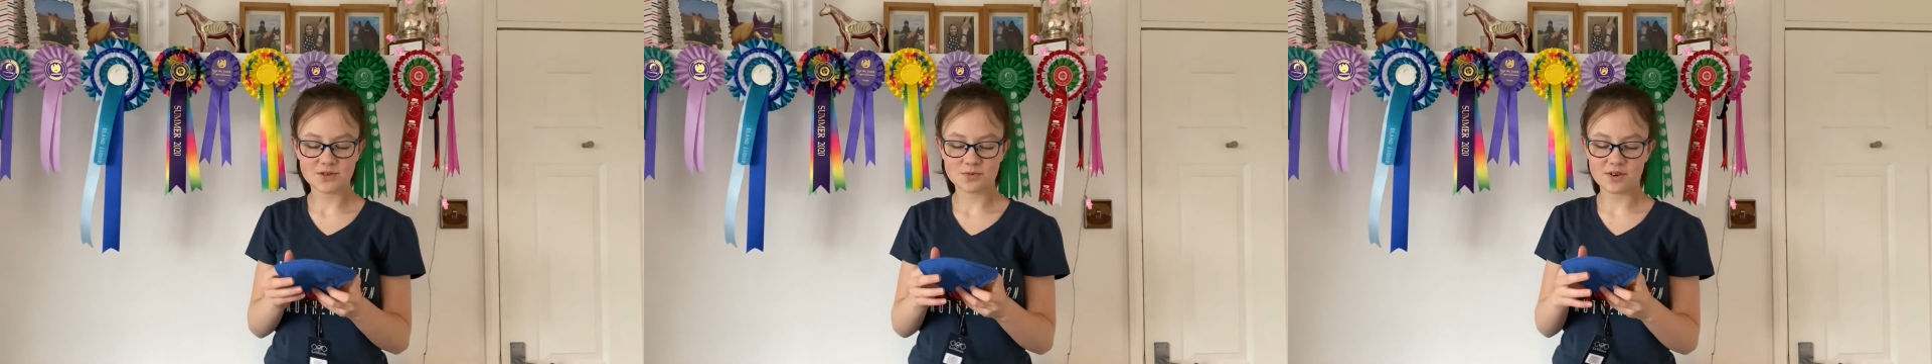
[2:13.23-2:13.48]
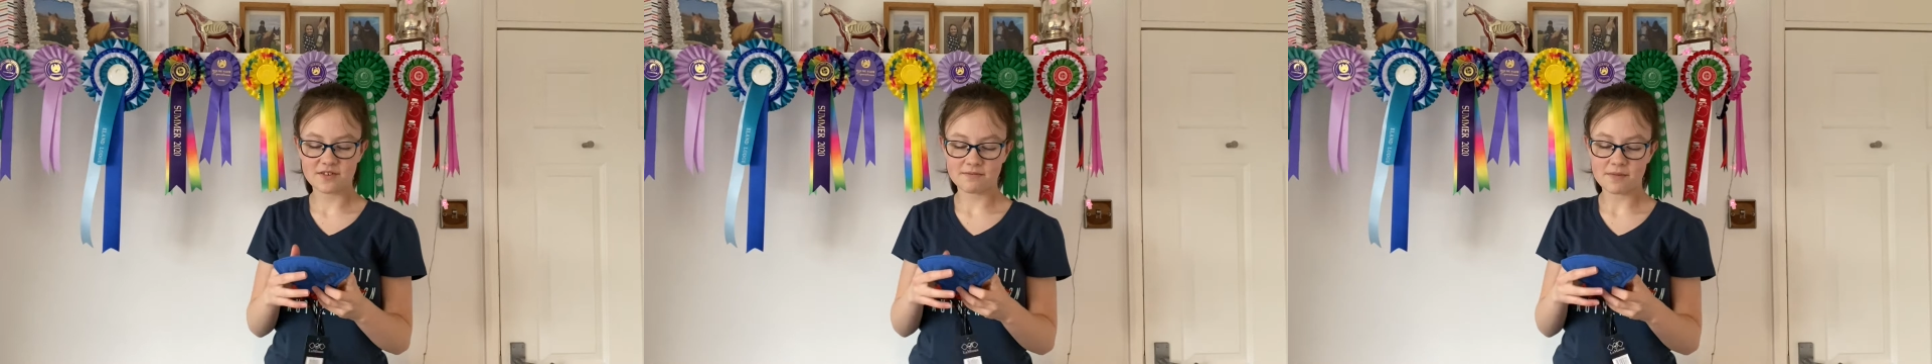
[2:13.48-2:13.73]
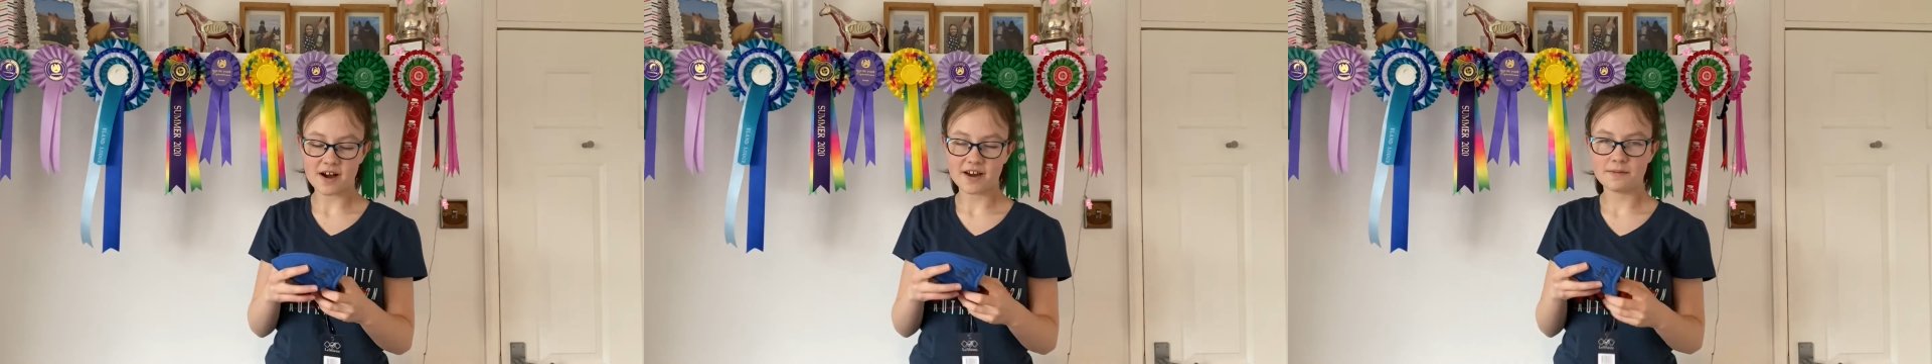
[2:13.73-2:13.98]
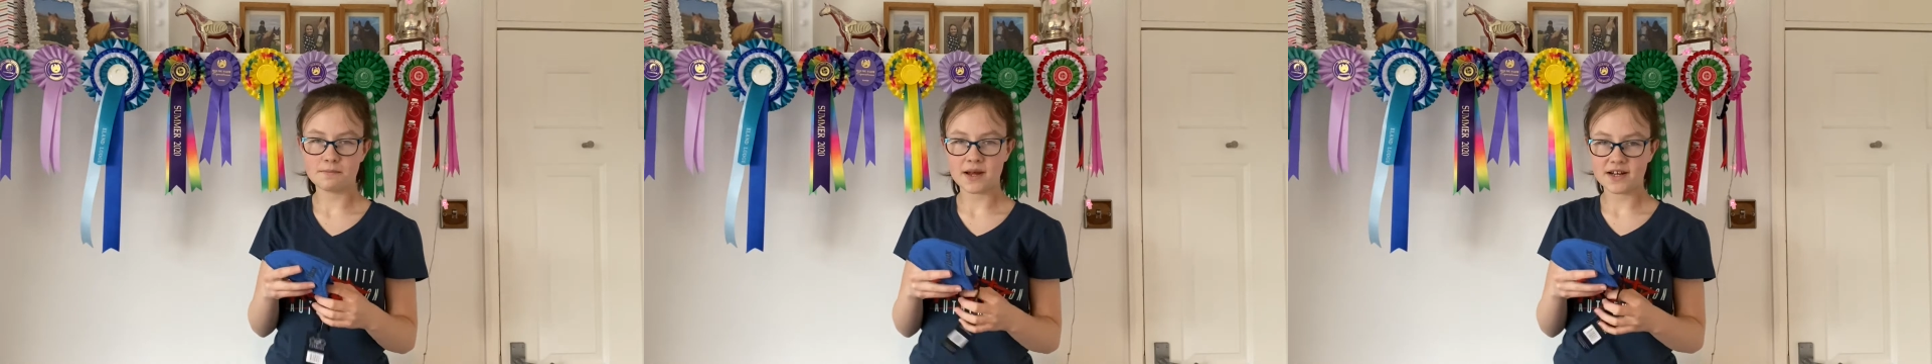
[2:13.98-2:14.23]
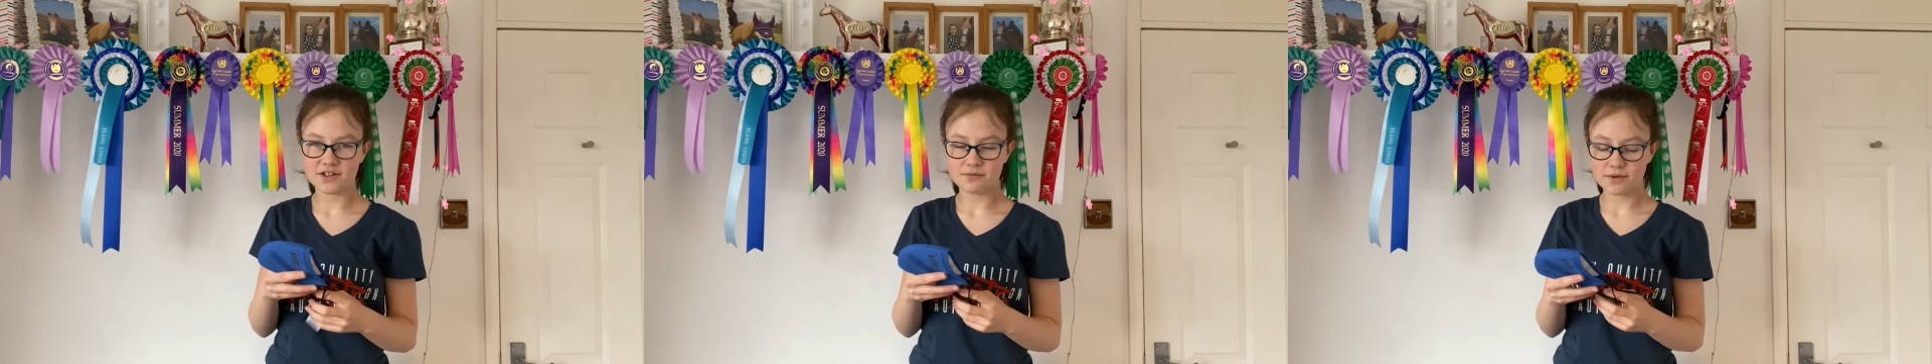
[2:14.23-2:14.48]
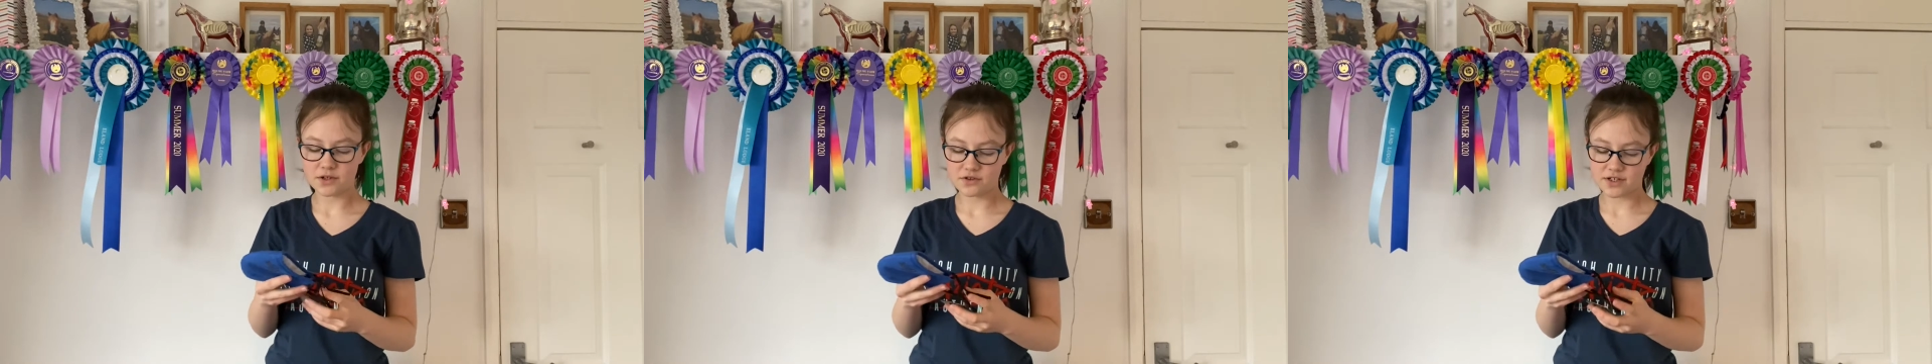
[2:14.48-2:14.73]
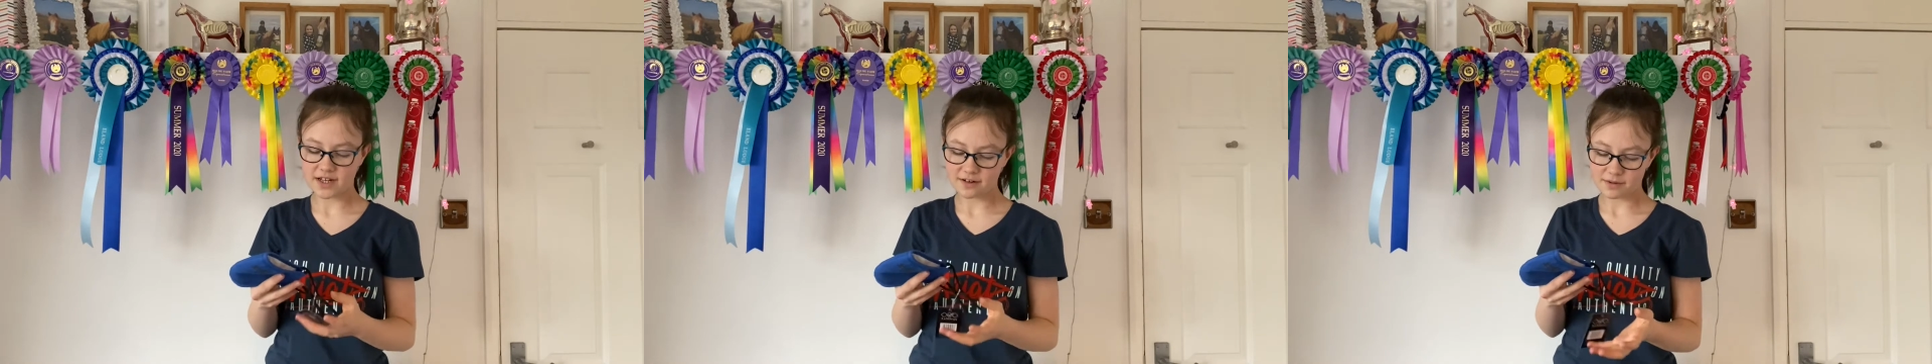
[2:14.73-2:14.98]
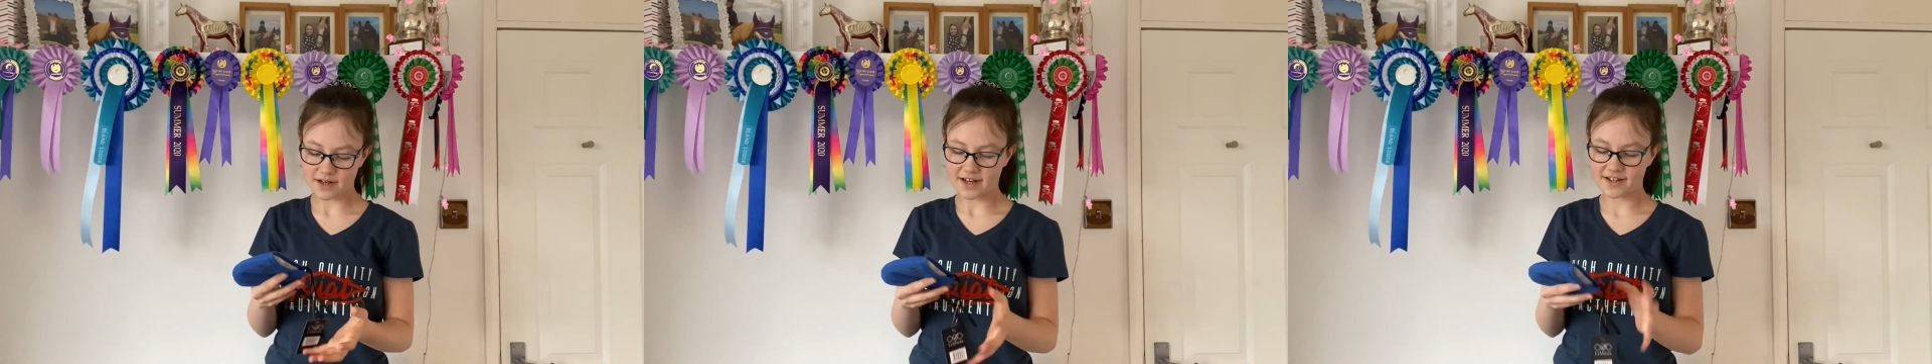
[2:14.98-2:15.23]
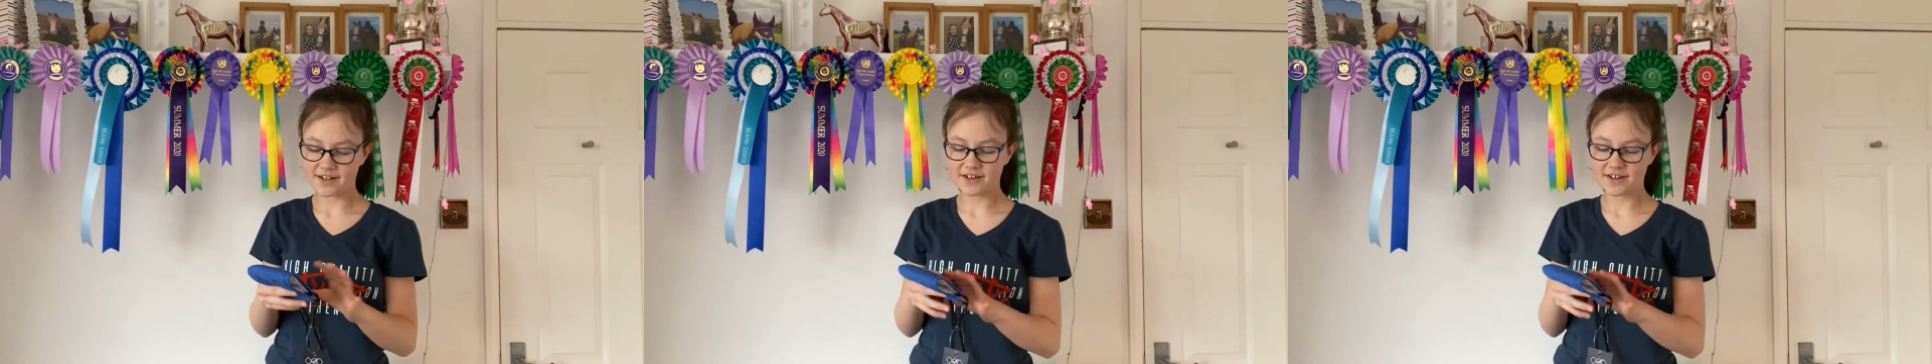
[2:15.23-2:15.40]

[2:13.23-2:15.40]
with my Benetton Blue cell pad.